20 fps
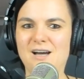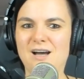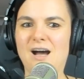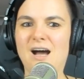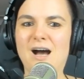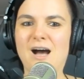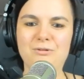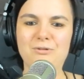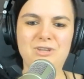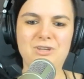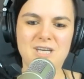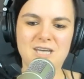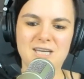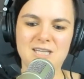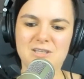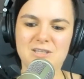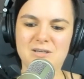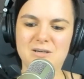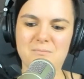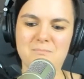How
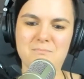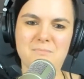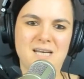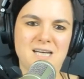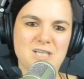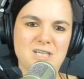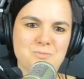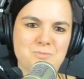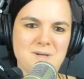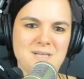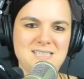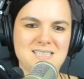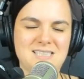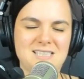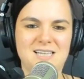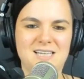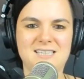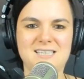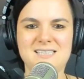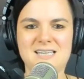did management
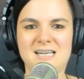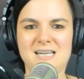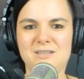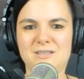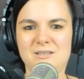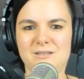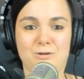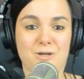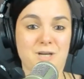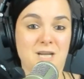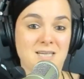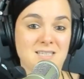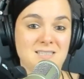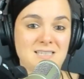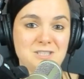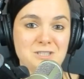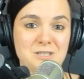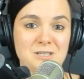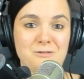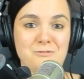studies and
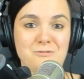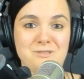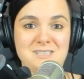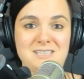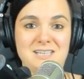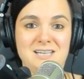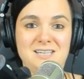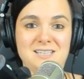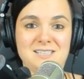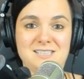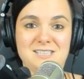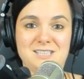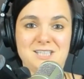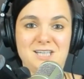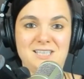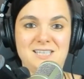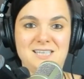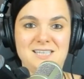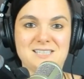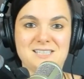organizational resilience
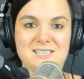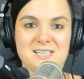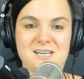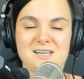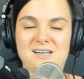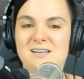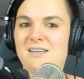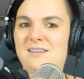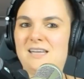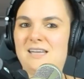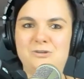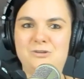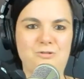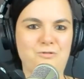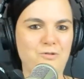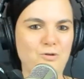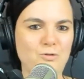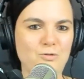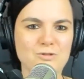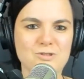studies and then
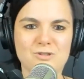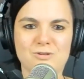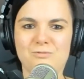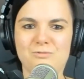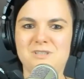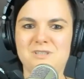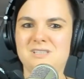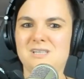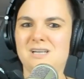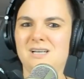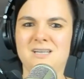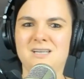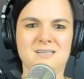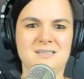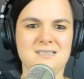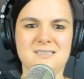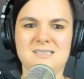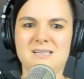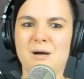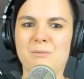your focus on
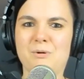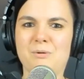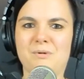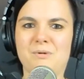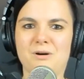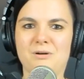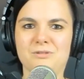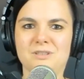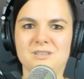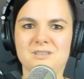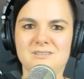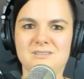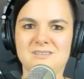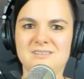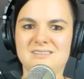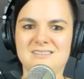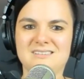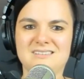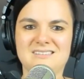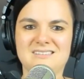resilience come about?